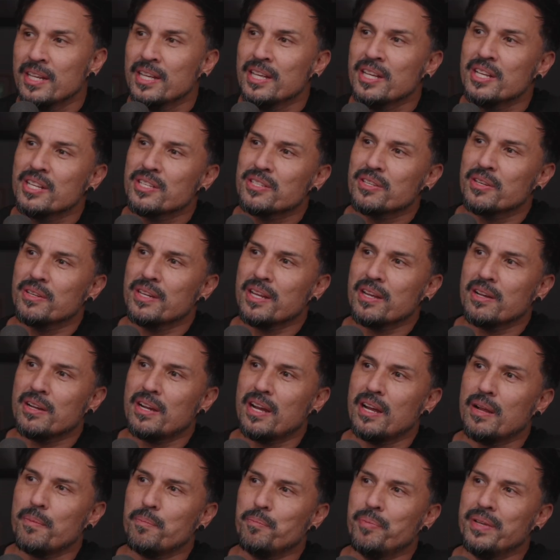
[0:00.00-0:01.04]
Yeah. So now,
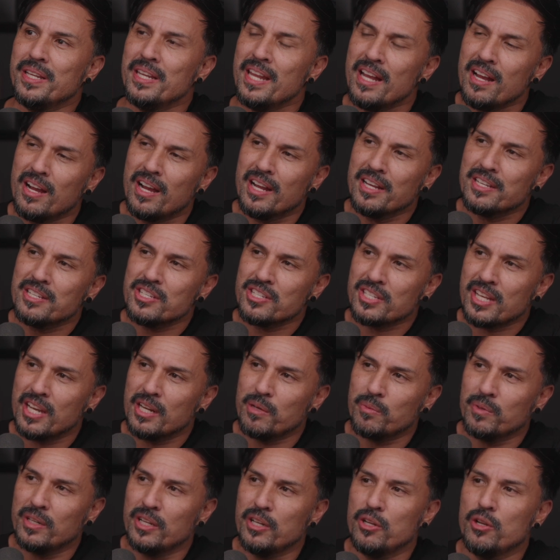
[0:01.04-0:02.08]
yeah. but now I just kind
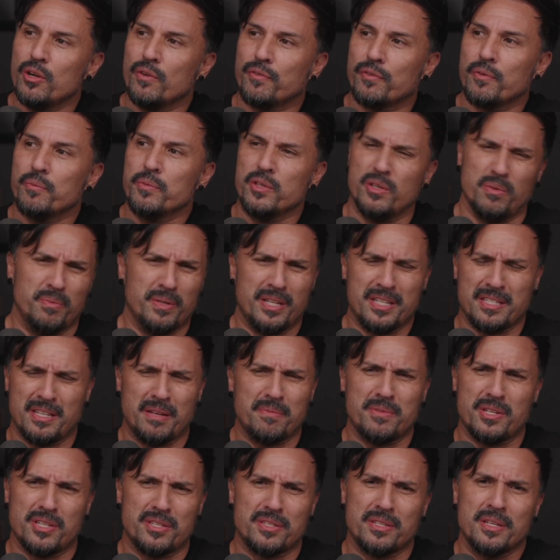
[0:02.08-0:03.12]
of want to know from you because
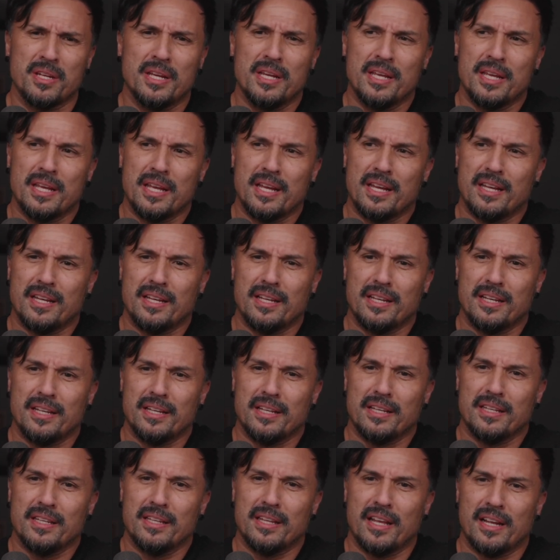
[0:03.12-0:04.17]
I'm just
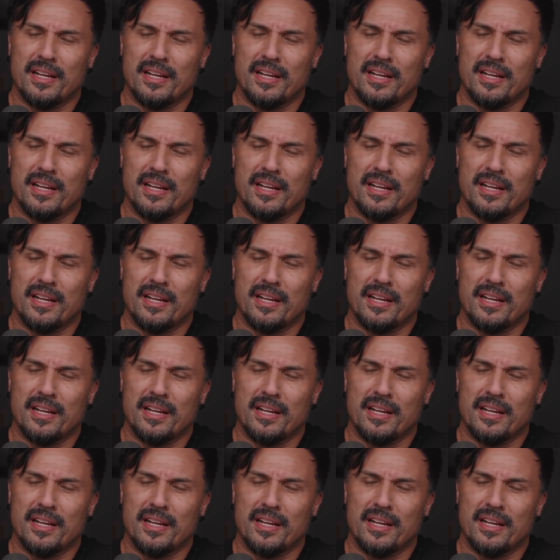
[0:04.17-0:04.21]
uh,